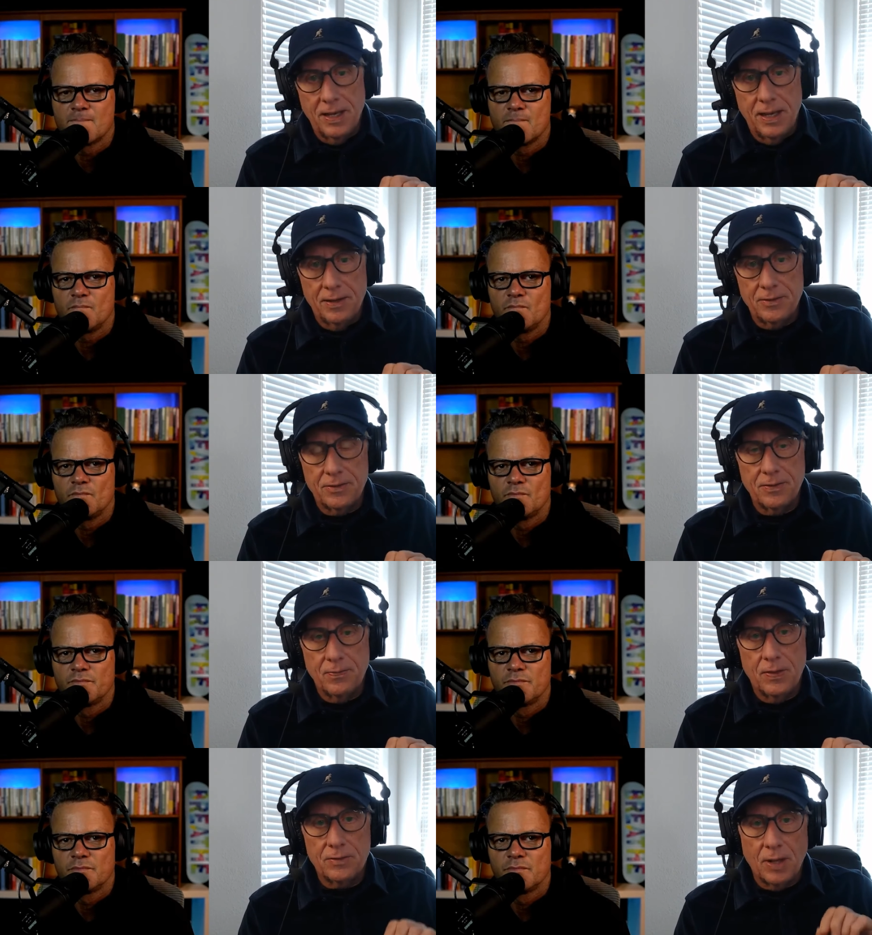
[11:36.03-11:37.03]
Speaker 1: is
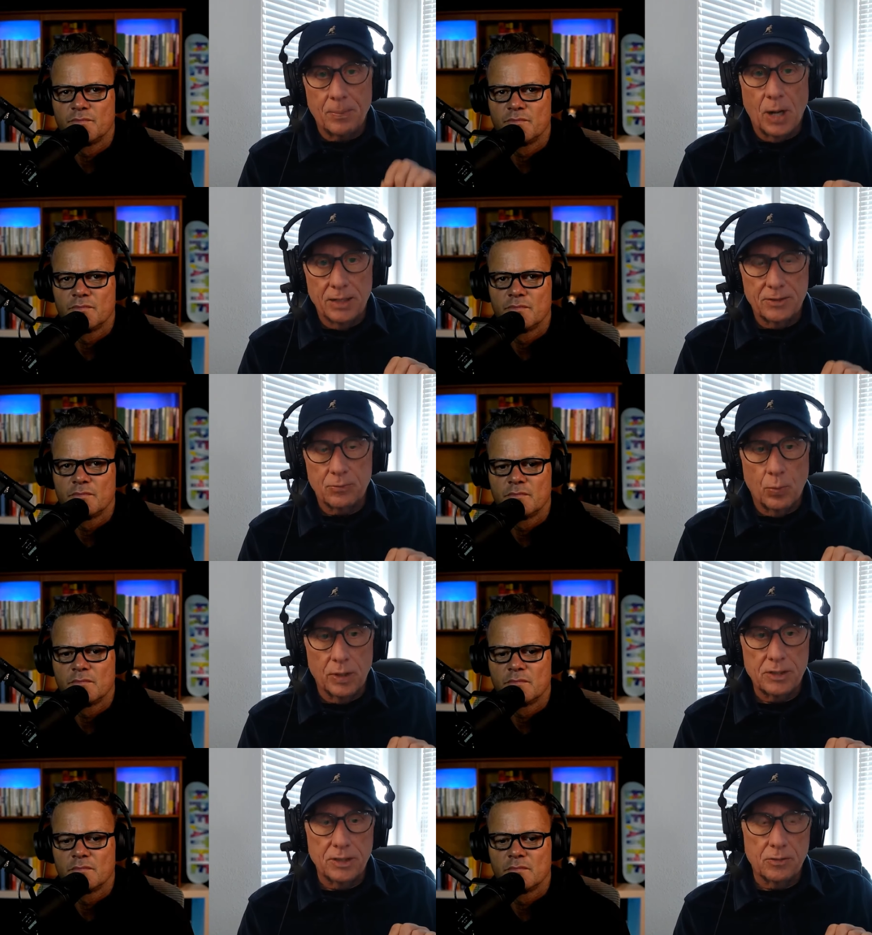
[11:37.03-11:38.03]
the subconscious,
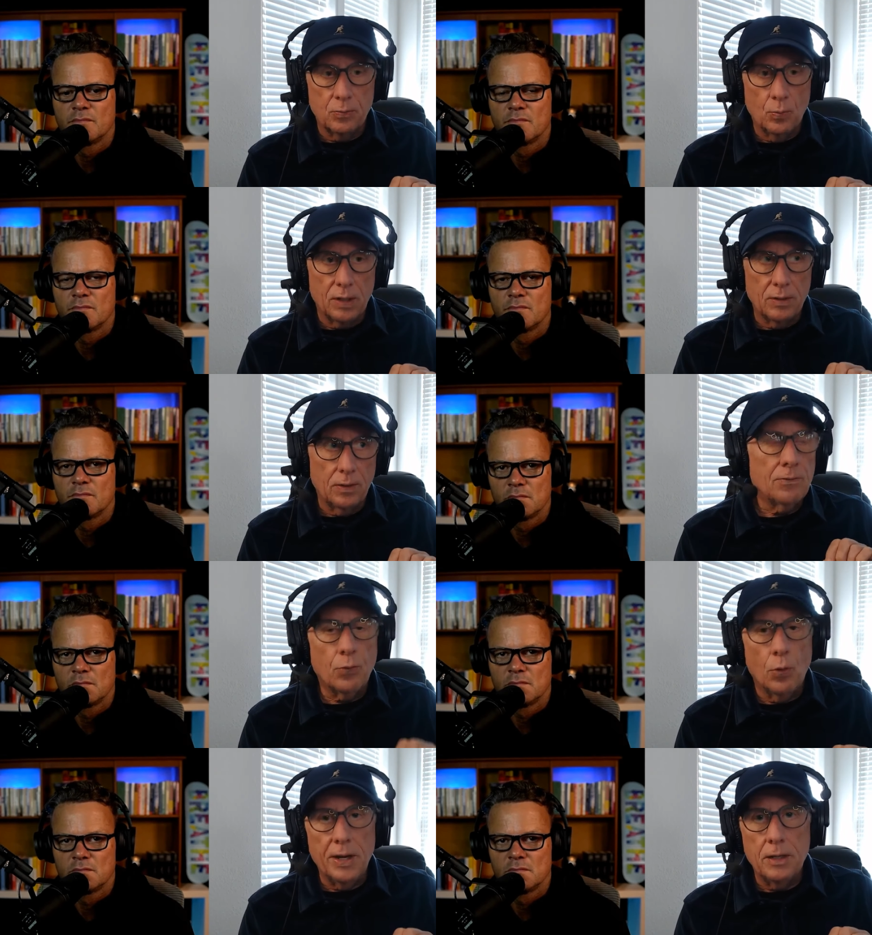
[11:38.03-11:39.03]
which is what
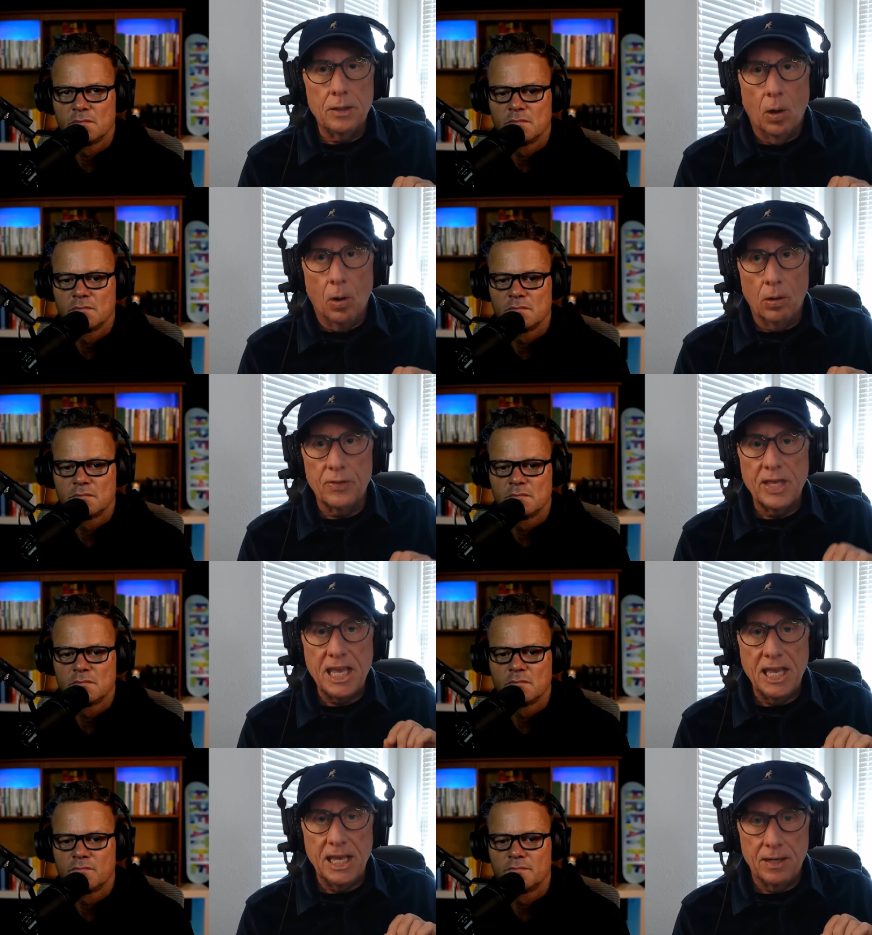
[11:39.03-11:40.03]
Freud called the
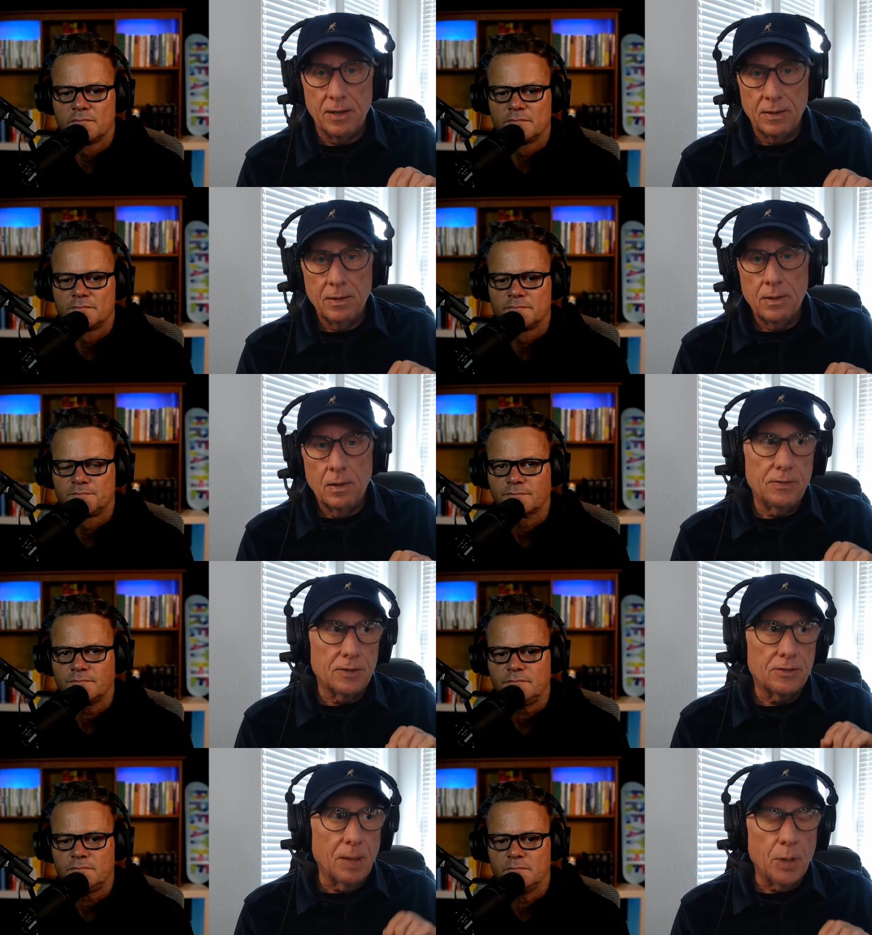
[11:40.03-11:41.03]
id, the
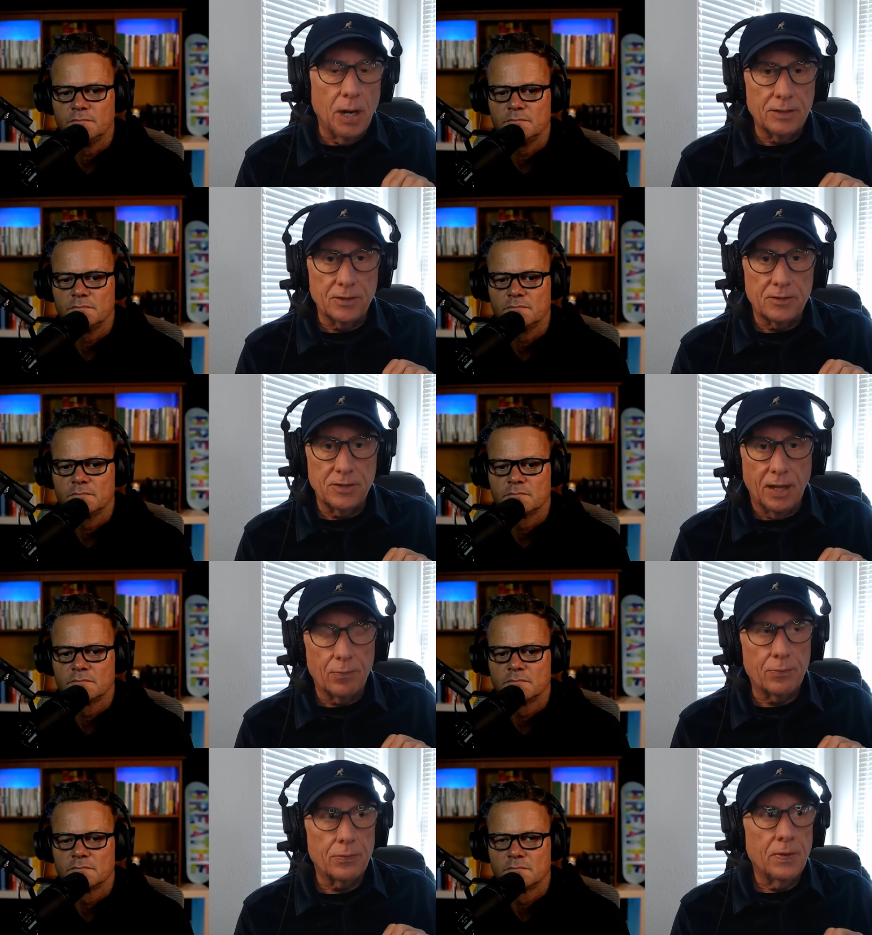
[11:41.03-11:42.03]
subconscious
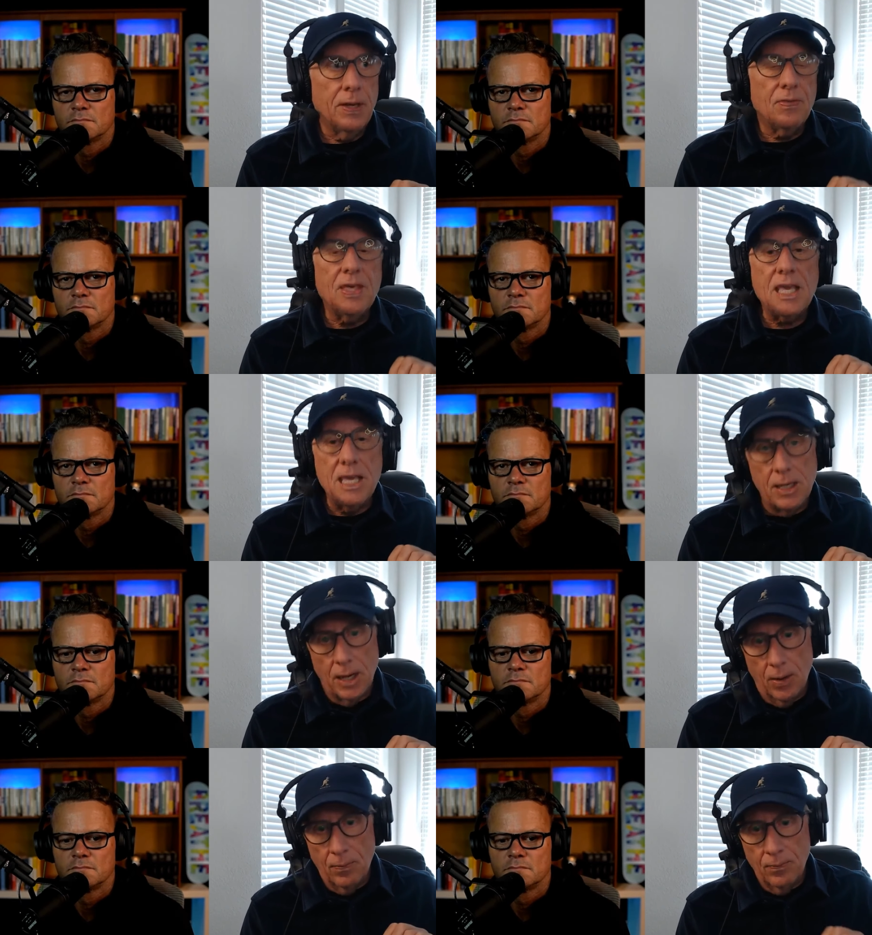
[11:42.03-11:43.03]
self, the
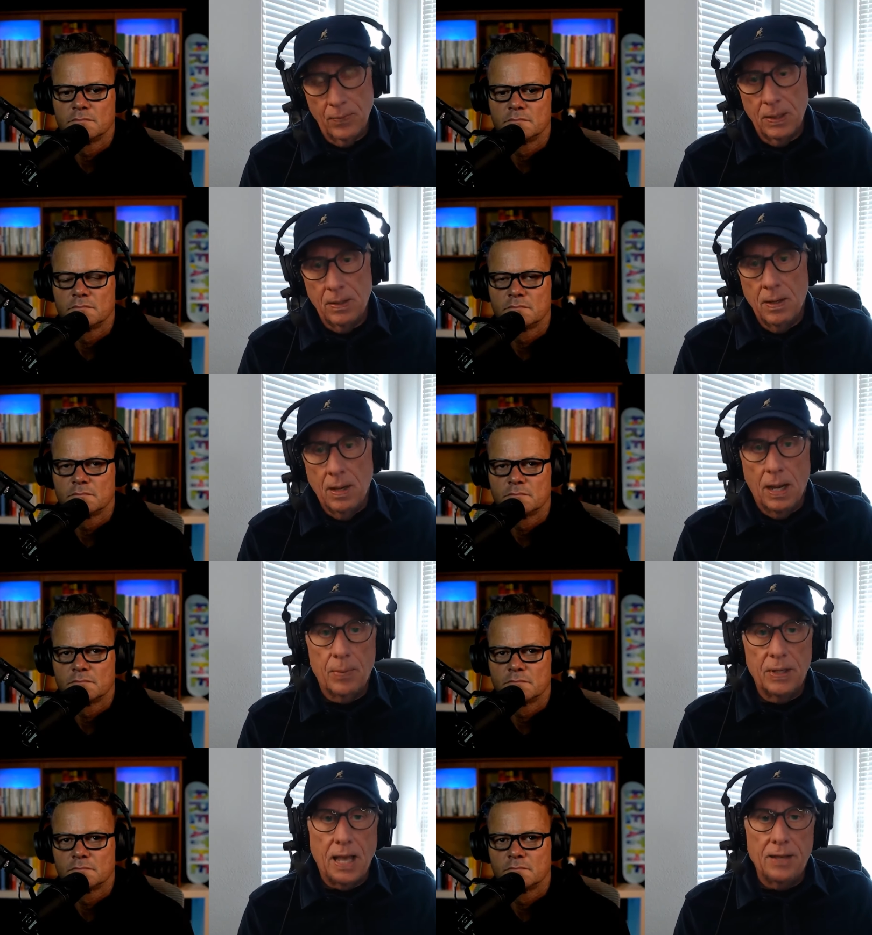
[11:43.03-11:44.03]
ego. And
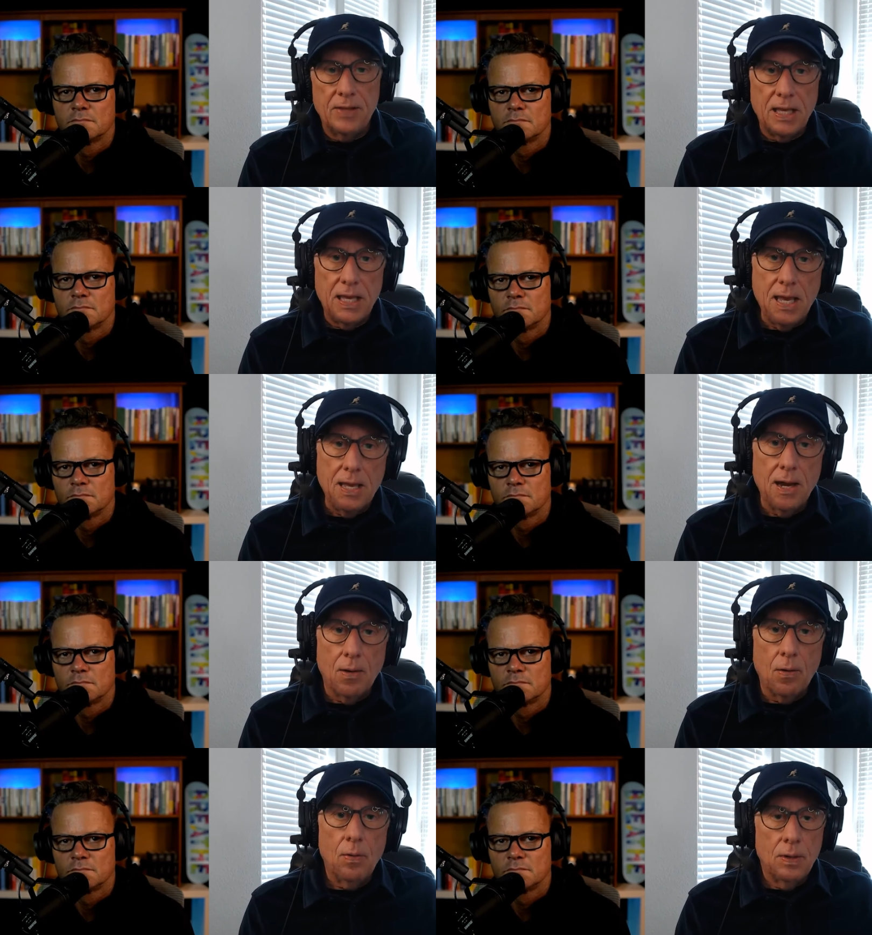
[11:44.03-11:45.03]
but and the
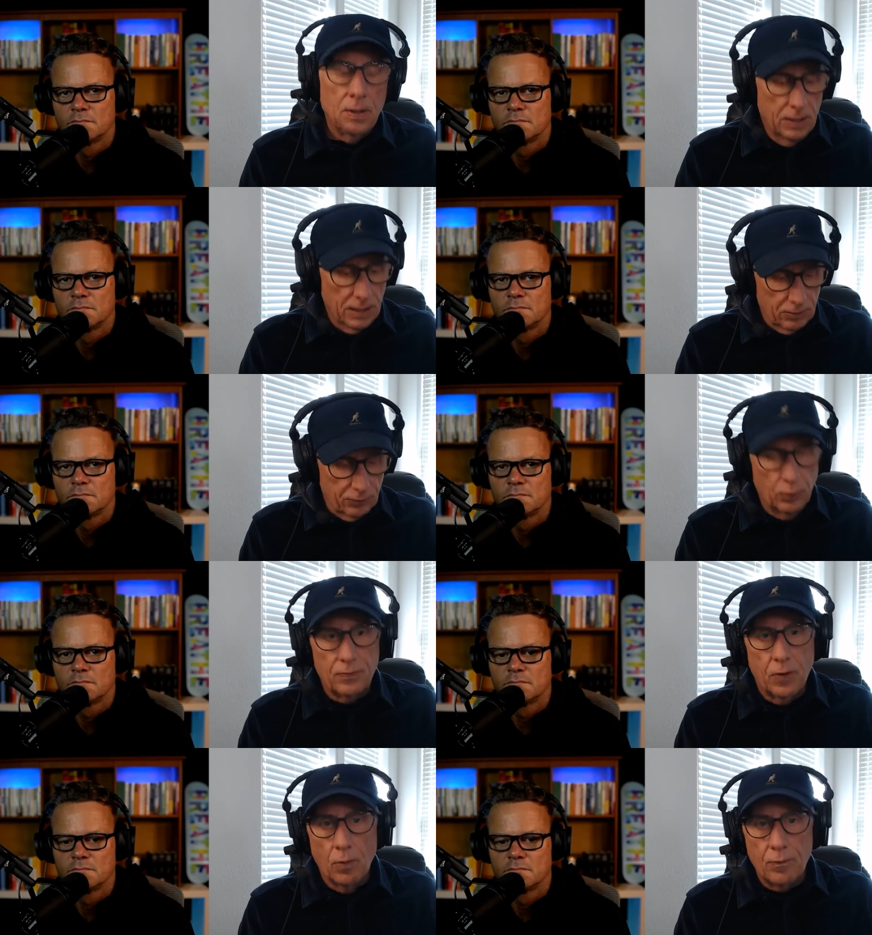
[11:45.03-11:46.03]
ego is full
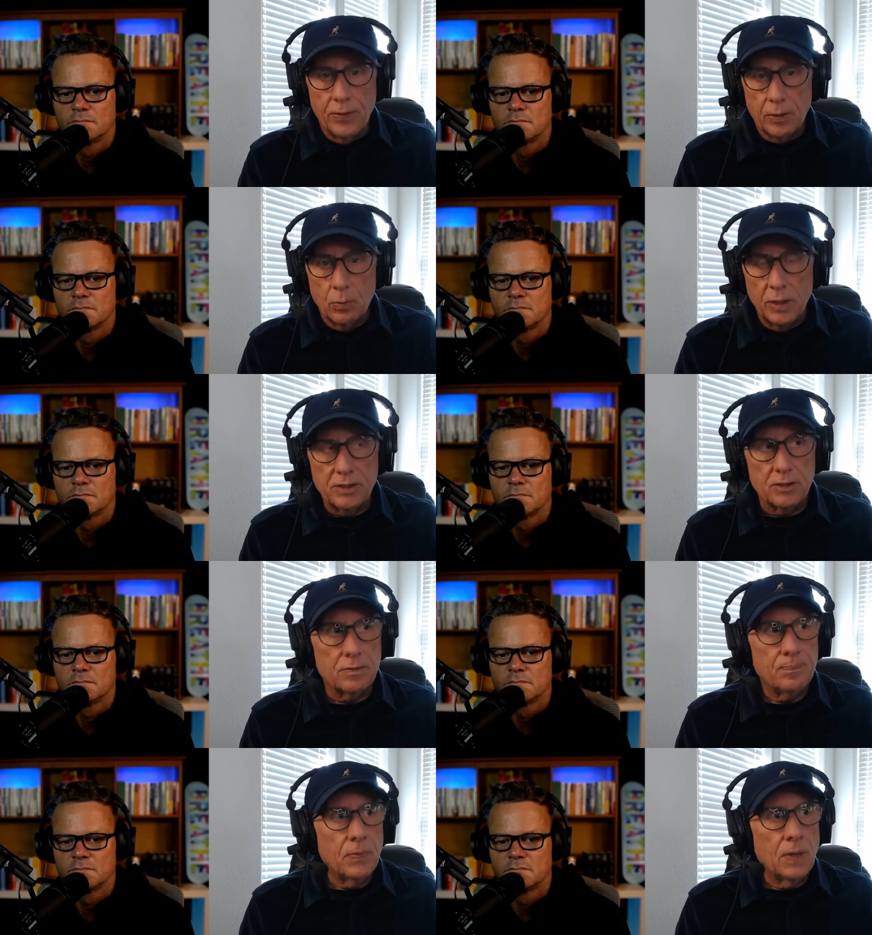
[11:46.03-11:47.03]
of hope, fear, and wishes